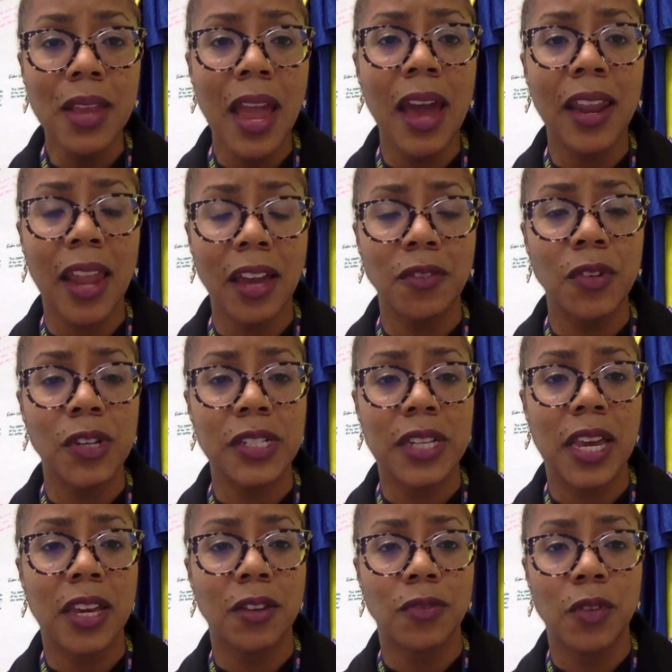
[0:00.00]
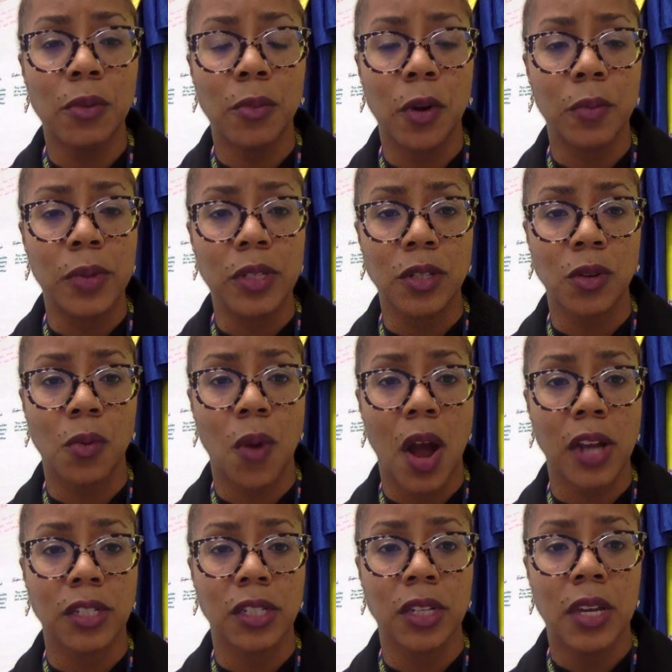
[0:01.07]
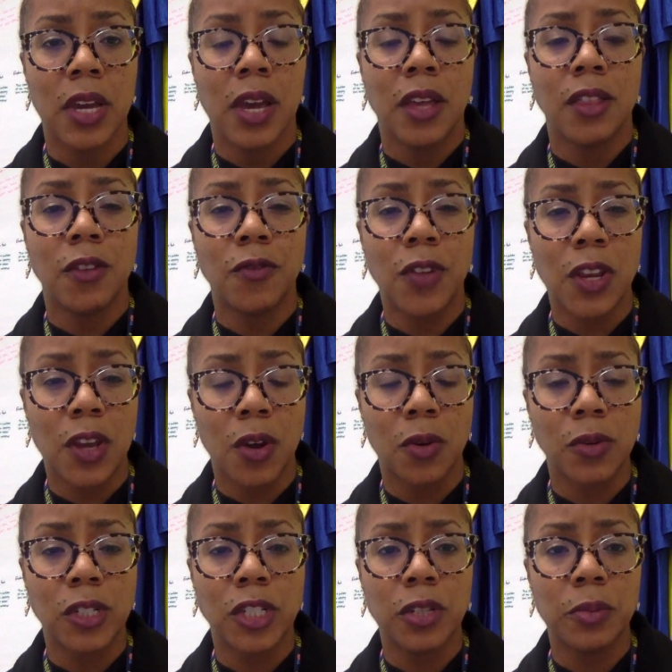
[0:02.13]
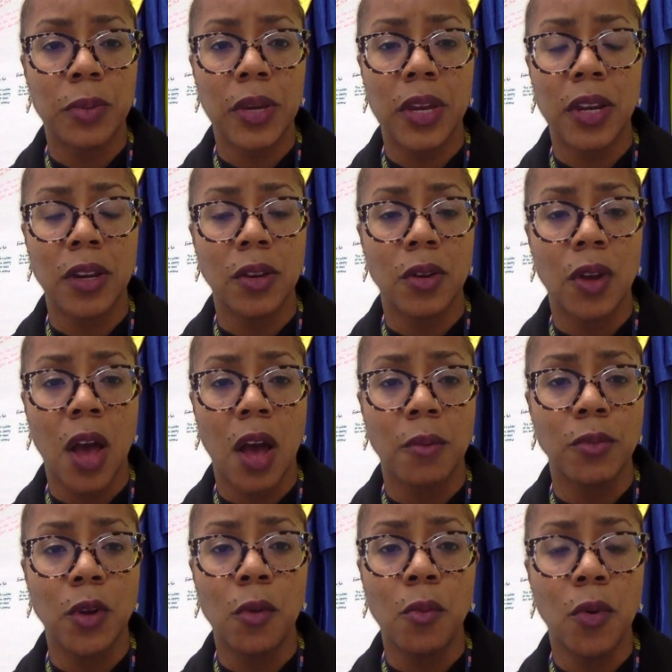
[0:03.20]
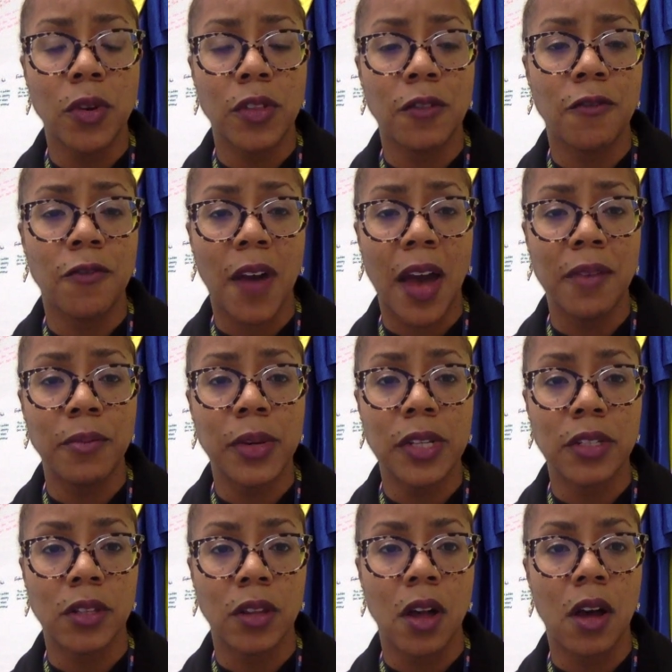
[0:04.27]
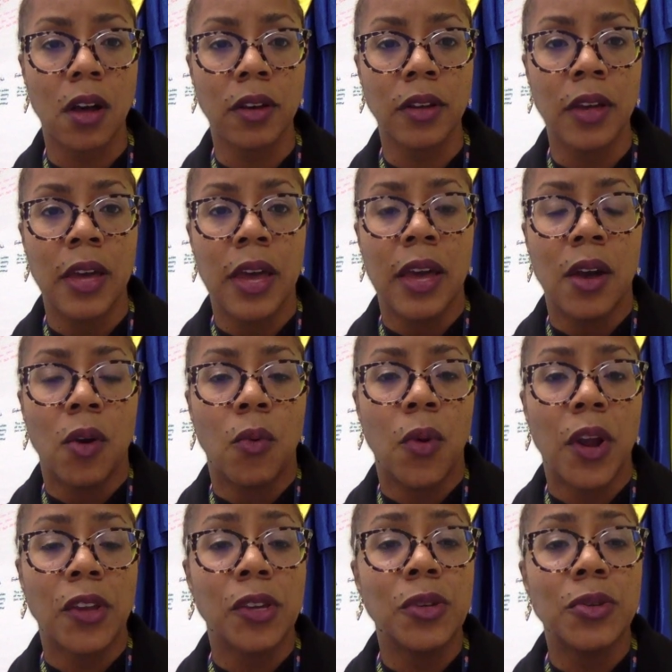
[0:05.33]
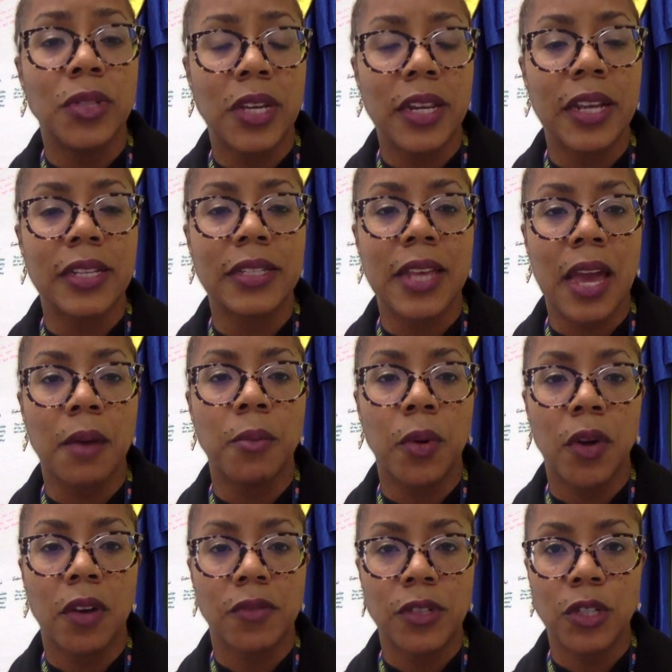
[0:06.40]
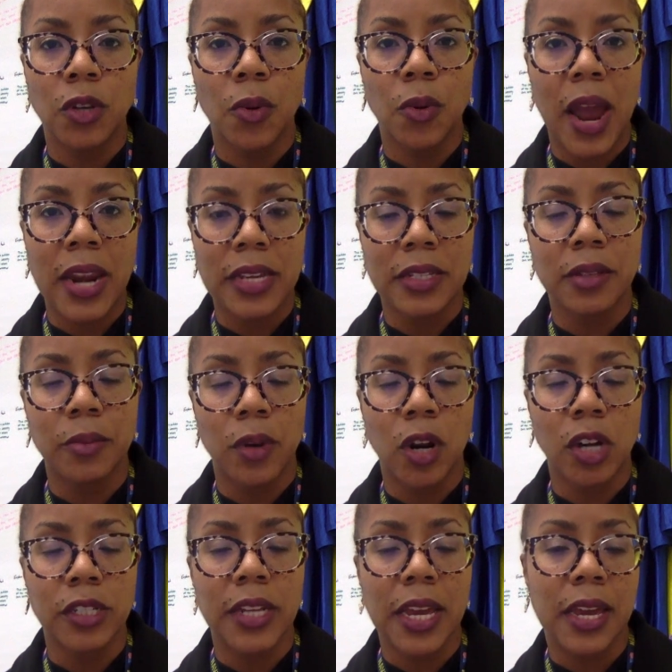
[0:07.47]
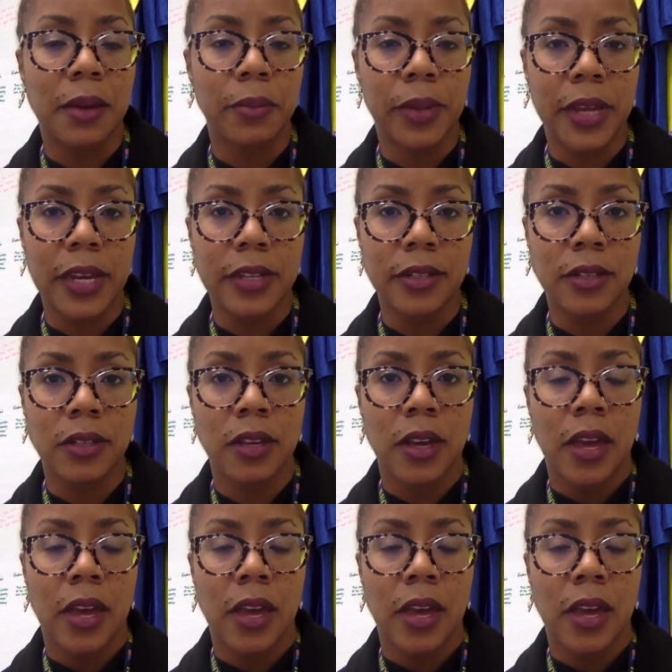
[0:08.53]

I'd like for you to take a few moments to watch the video, which should be no more than 5 minutes long, where you see an example of a Socratic seminar taking place.